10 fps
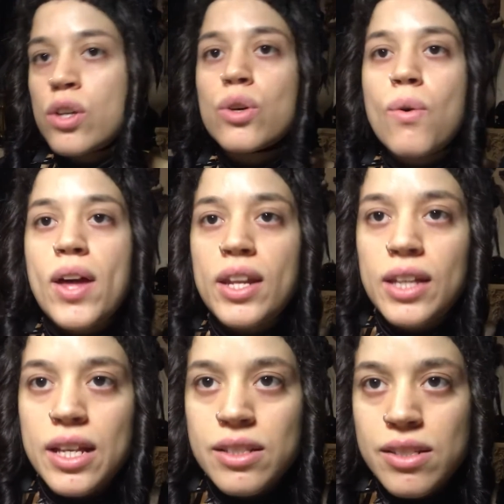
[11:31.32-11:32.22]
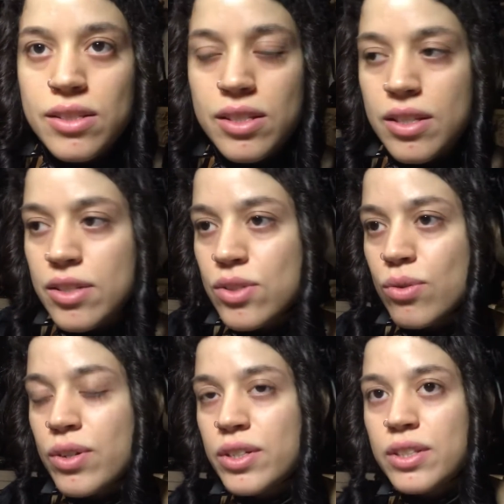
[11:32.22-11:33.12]
goetic entities
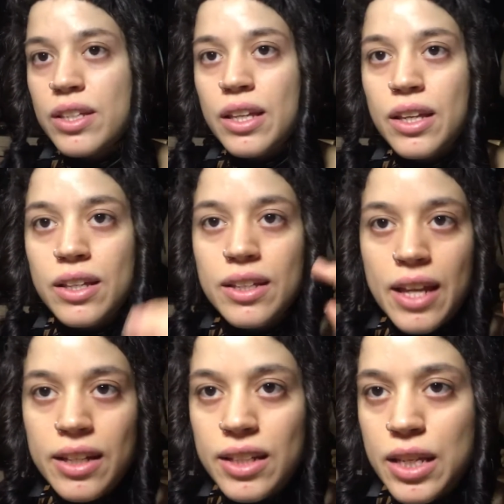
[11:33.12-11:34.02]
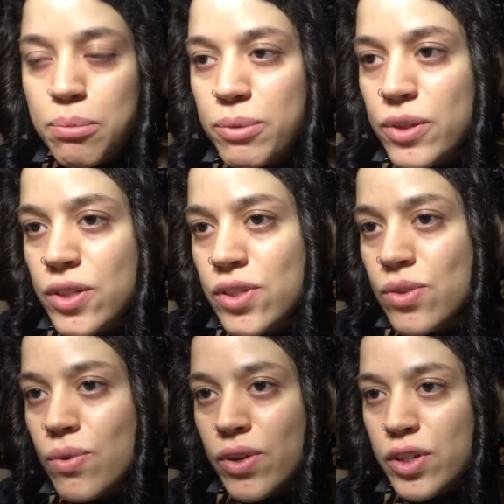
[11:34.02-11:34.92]
or the gatekeepers
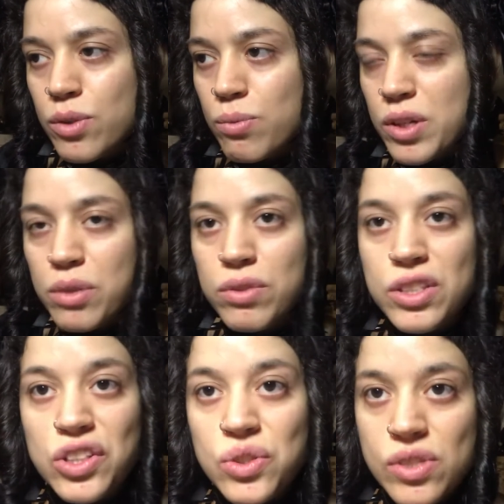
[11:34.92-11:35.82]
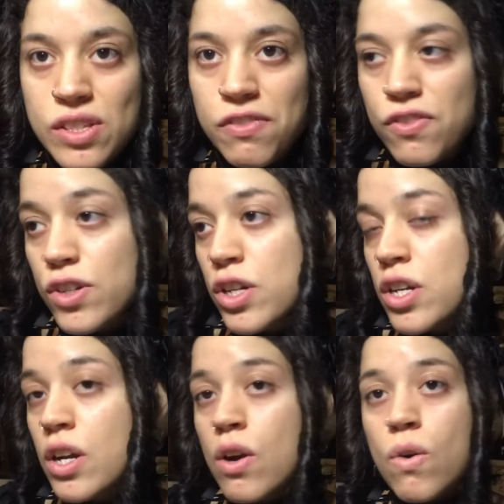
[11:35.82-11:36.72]
or you work with
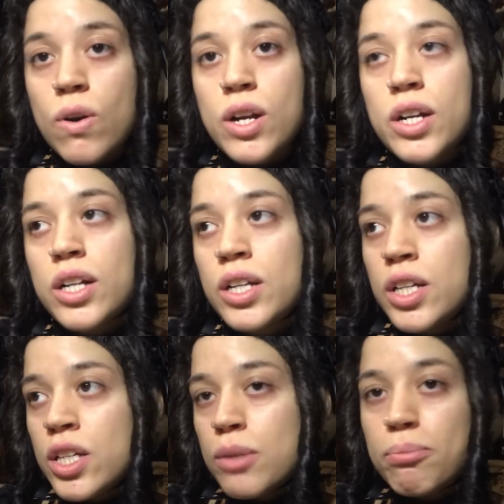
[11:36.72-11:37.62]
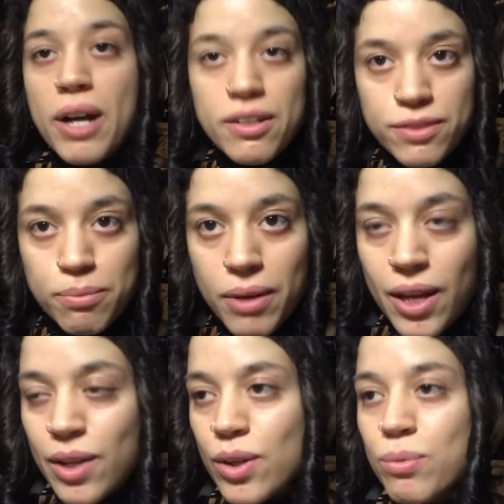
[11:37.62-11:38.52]
Lucifer or
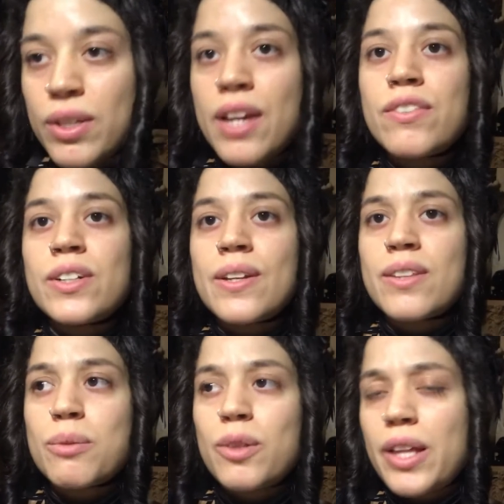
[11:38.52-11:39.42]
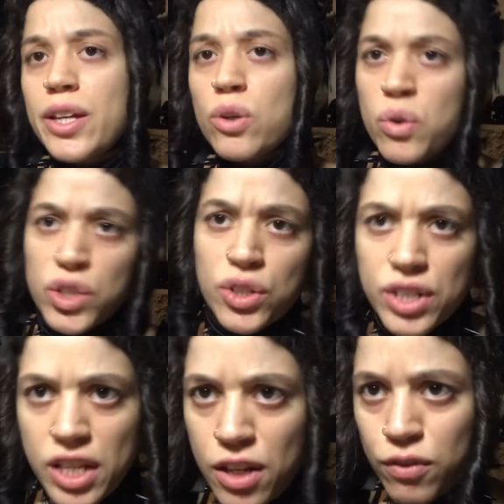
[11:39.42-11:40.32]
Baphomet or whatever and they're like, oh, you're
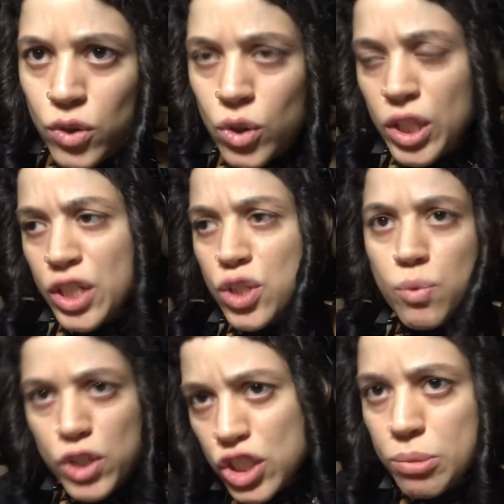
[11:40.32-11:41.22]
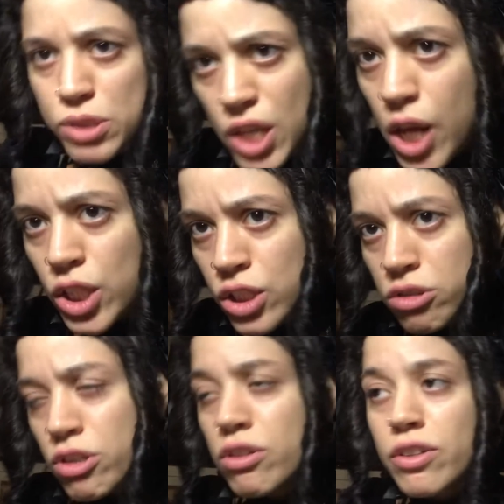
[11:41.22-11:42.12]
evil and you worship
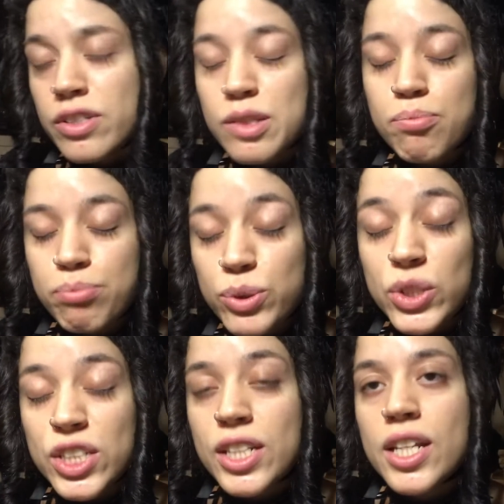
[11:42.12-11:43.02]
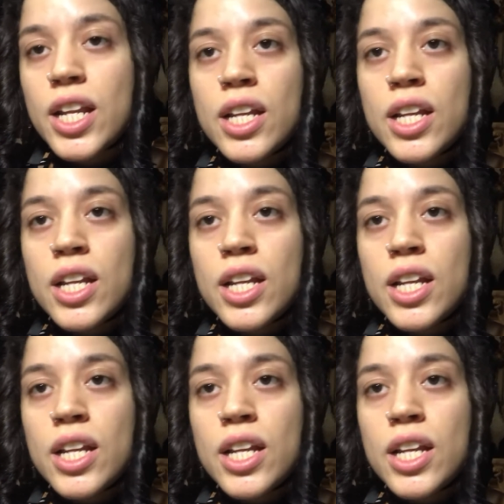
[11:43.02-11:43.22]
Satan and all this bullshit